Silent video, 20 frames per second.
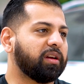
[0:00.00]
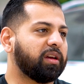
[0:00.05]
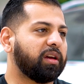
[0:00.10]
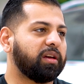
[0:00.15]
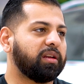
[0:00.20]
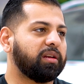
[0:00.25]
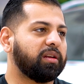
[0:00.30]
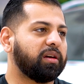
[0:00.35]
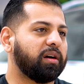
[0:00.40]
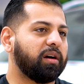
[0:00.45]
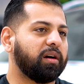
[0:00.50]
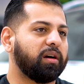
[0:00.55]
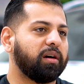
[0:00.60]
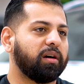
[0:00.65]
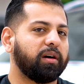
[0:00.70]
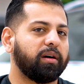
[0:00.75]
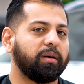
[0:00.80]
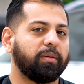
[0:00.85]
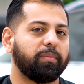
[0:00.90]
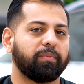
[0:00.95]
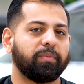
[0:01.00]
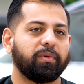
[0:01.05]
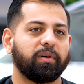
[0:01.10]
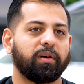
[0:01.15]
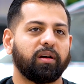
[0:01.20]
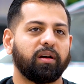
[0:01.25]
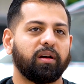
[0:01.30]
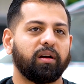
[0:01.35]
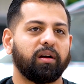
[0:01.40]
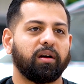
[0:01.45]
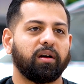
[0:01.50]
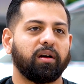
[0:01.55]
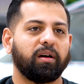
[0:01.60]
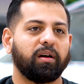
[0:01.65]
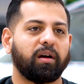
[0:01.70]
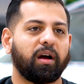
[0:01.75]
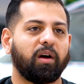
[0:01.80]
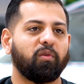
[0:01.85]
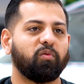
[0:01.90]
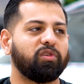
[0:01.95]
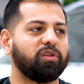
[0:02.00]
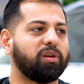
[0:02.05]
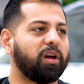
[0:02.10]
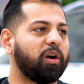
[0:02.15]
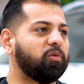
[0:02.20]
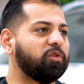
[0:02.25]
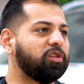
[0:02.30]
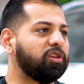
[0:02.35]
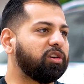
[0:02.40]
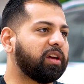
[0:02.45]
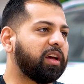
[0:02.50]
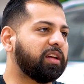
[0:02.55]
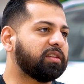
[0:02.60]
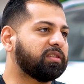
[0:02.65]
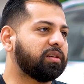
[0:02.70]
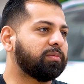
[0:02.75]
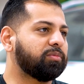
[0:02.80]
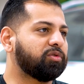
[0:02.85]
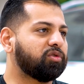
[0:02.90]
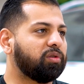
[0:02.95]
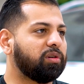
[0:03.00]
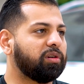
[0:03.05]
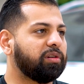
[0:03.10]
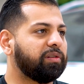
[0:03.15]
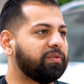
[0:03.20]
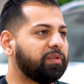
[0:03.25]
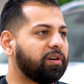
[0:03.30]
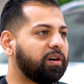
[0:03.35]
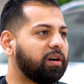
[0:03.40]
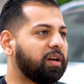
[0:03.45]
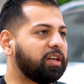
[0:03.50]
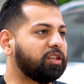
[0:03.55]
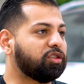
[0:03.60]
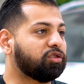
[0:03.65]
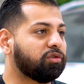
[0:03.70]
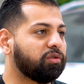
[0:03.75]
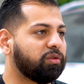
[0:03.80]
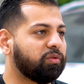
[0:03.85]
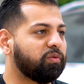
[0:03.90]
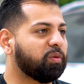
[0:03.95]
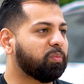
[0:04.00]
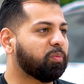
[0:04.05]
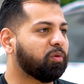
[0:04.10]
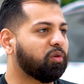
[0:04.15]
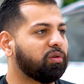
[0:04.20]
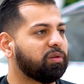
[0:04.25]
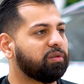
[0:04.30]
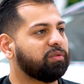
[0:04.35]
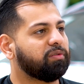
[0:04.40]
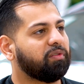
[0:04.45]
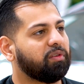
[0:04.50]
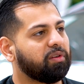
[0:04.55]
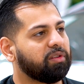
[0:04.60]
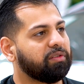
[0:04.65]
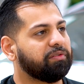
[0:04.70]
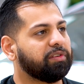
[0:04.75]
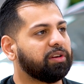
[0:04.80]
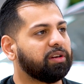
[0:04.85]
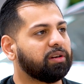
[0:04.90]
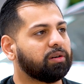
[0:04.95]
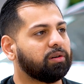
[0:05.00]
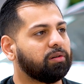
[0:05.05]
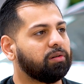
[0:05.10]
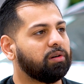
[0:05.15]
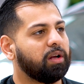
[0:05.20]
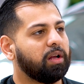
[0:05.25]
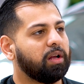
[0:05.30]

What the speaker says: again, I would look at some sort of history report for the vehicle.